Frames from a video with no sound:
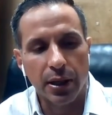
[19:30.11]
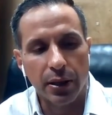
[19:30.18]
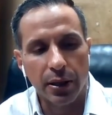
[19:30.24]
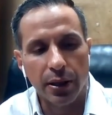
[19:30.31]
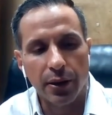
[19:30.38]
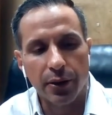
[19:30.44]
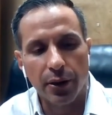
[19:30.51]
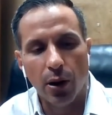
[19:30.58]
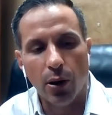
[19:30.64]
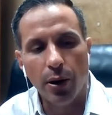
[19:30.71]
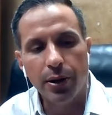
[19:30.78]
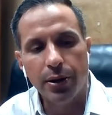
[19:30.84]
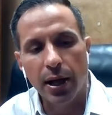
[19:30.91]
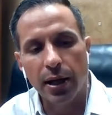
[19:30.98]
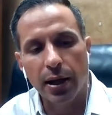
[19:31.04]
And the
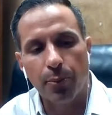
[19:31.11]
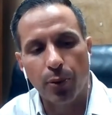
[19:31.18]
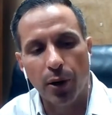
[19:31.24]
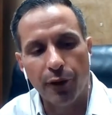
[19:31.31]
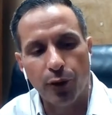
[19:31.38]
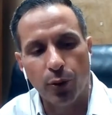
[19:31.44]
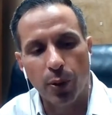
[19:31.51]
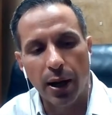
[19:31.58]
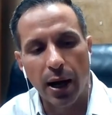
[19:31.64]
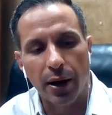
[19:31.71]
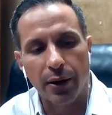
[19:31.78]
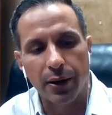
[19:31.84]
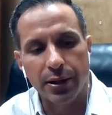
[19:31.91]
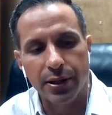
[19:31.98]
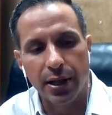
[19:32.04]
only thing I pray for now
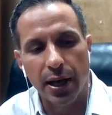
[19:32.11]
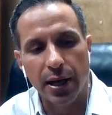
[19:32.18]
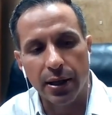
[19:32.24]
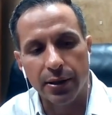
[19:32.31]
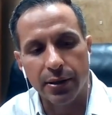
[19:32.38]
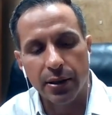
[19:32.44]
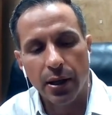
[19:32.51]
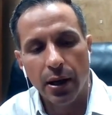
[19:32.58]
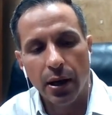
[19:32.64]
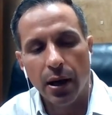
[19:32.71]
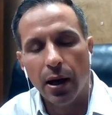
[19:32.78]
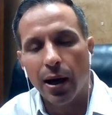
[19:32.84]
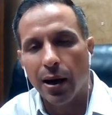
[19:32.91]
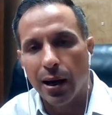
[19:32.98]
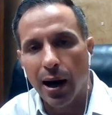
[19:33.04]
to this day is,
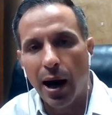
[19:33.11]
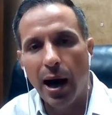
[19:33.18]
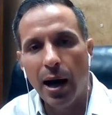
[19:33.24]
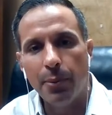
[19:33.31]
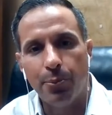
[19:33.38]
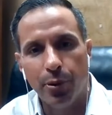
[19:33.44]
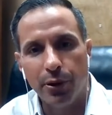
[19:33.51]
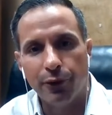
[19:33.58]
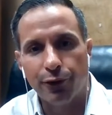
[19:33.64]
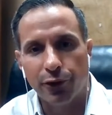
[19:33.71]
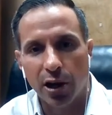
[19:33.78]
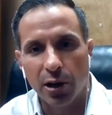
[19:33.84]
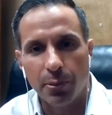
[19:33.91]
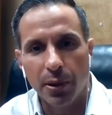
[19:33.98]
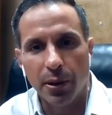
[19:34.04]
God, put in
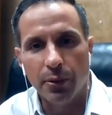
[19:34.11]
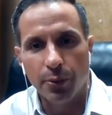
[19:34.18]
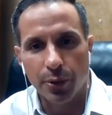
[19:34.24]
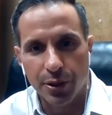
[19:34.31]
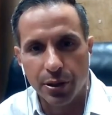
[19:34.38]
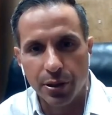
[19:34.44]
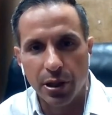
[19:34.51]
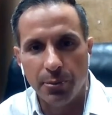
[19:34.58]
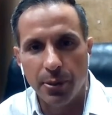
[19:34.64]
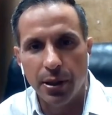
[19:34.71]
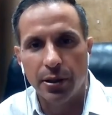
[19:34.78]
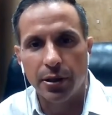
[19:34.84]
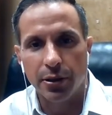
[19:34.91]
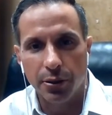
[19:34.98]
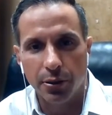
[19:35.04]
front of me what you need me
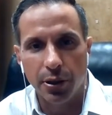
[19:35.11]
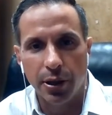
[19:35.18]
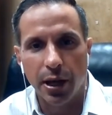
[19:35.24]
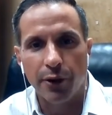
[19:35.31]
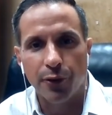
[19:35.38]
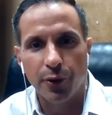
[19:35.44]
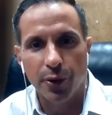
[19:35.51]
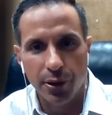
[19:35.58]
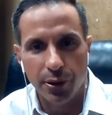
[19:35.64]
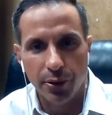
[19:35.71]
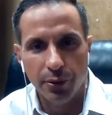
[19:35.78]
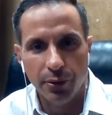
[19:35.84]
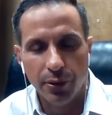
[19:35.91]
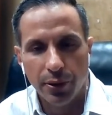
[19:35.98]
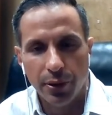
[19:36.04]
to do today for you,